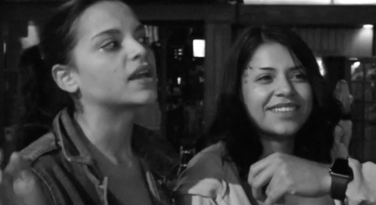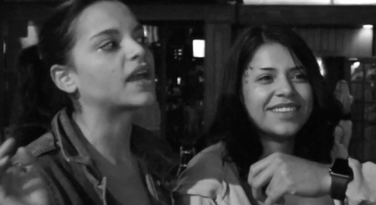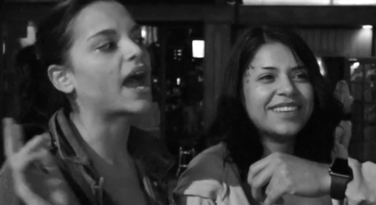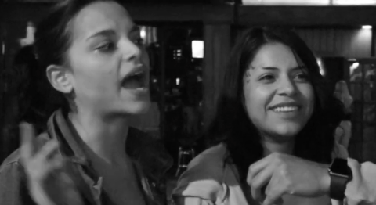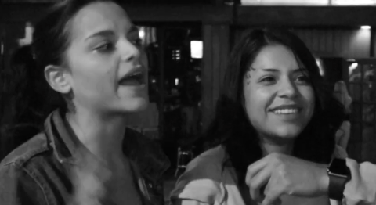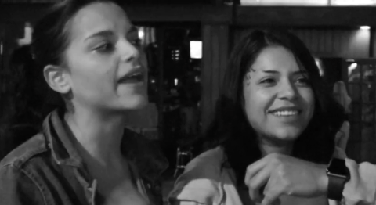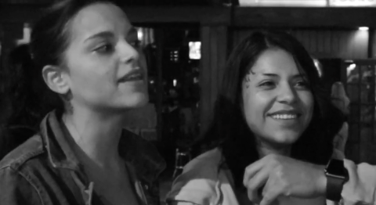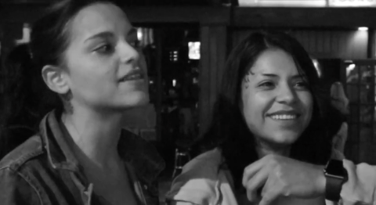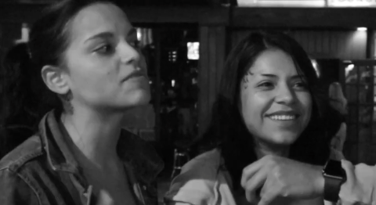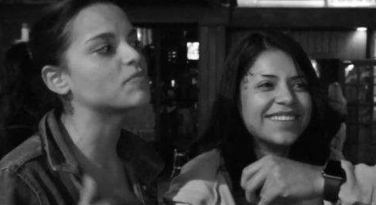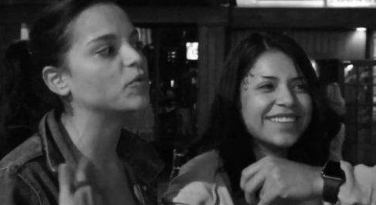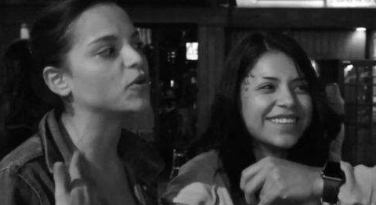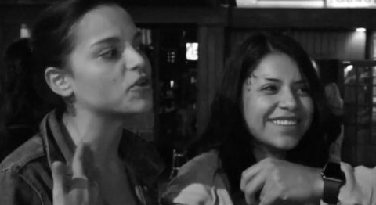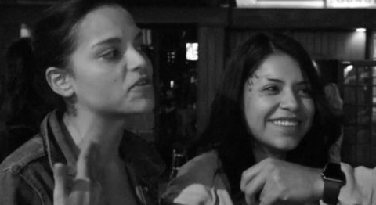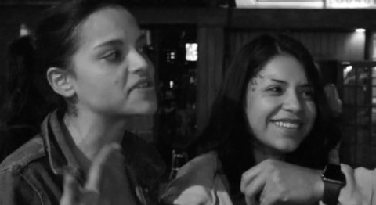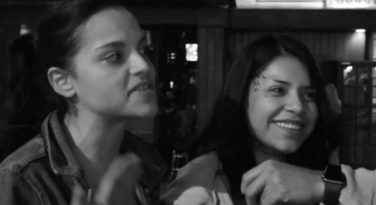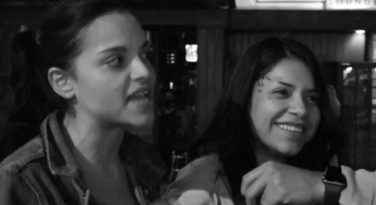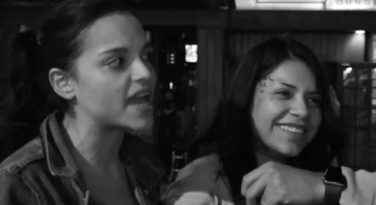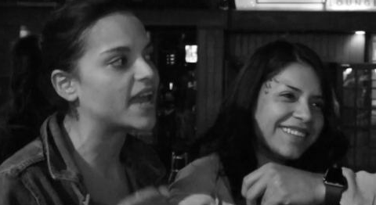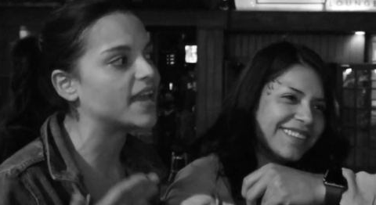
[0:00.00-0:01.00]
Speaker 1: Guys will
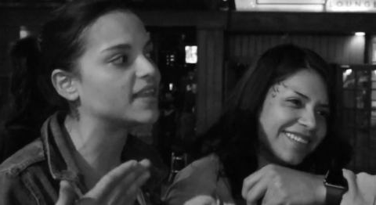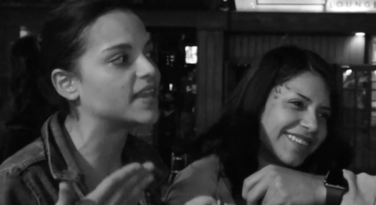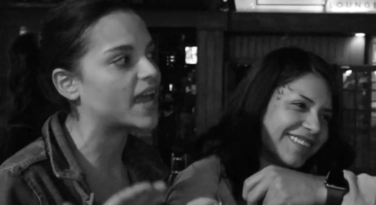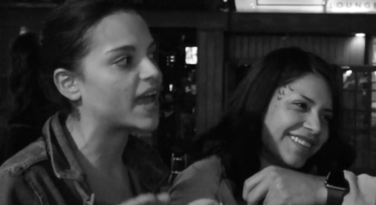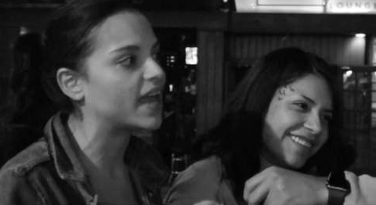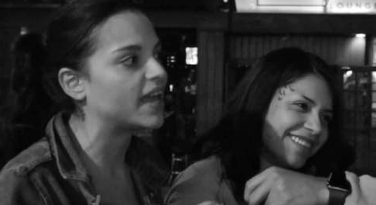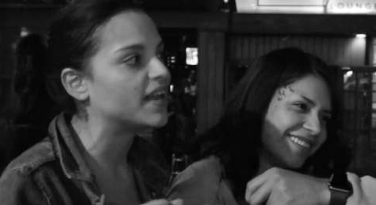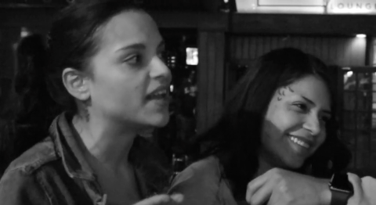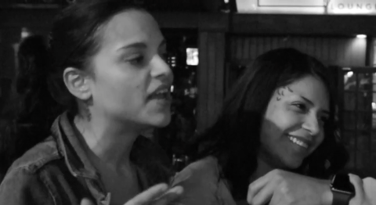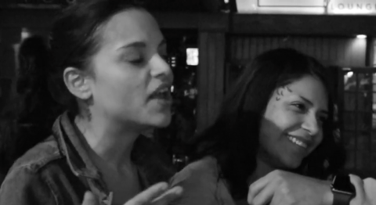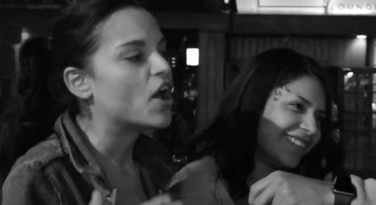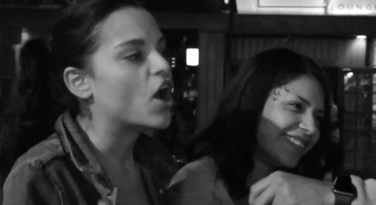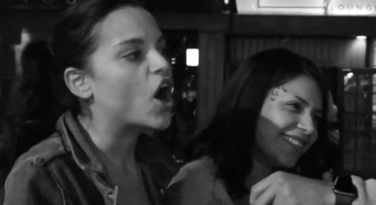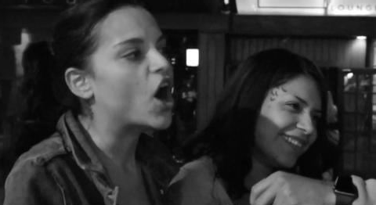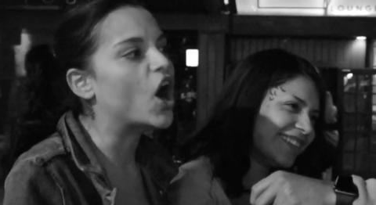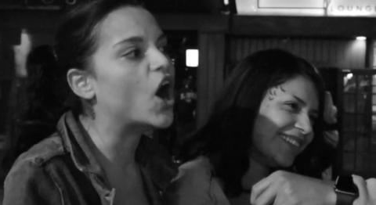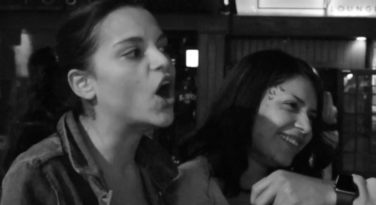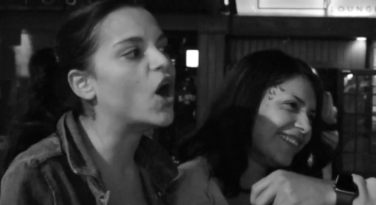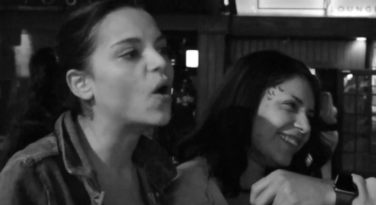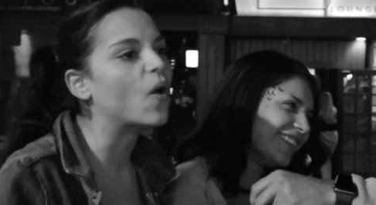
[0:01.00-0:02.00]
say that,
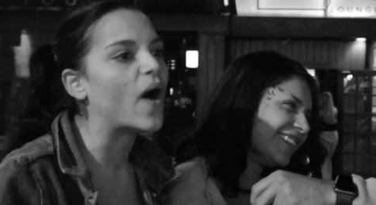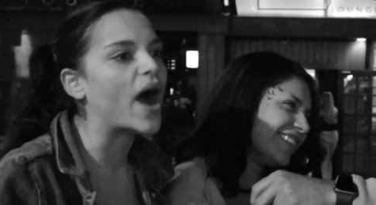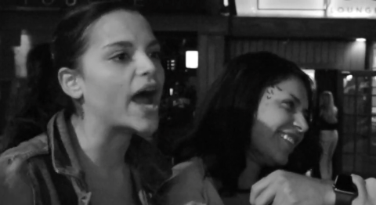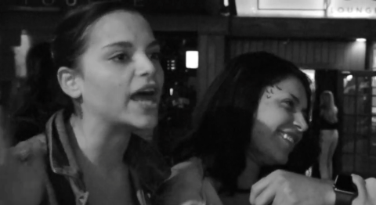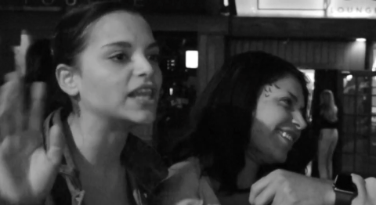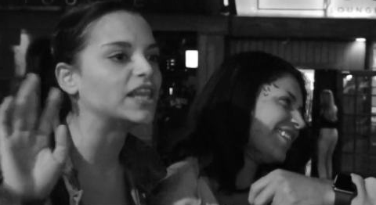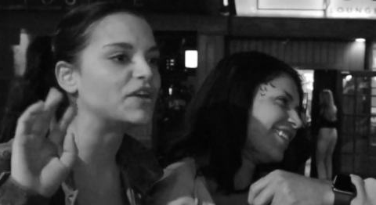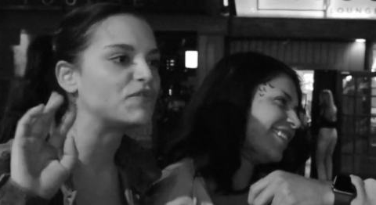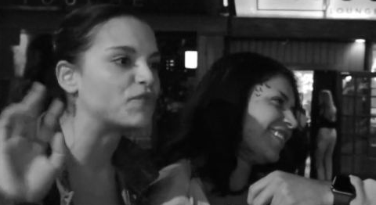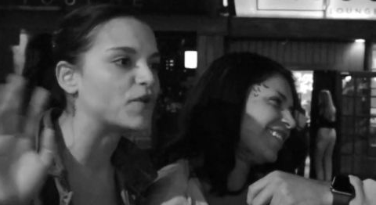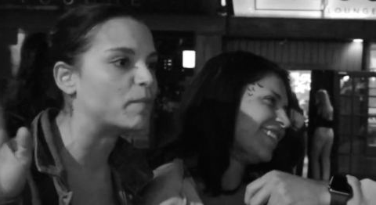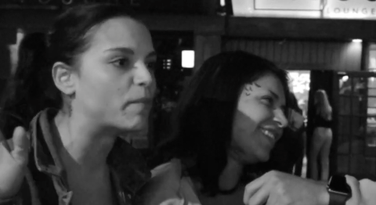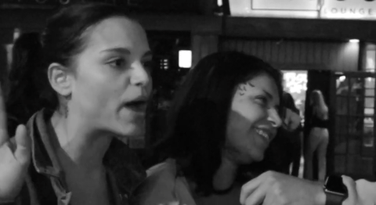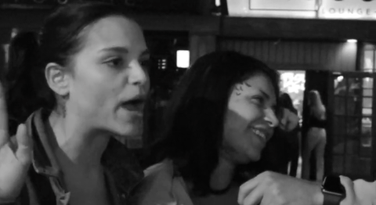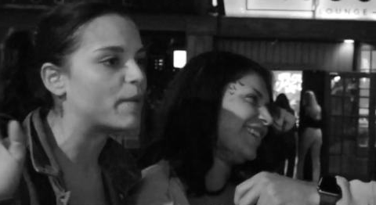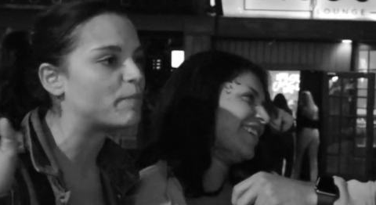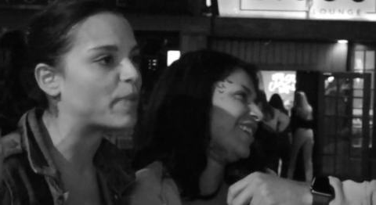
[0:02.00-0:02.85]
oh, I live with my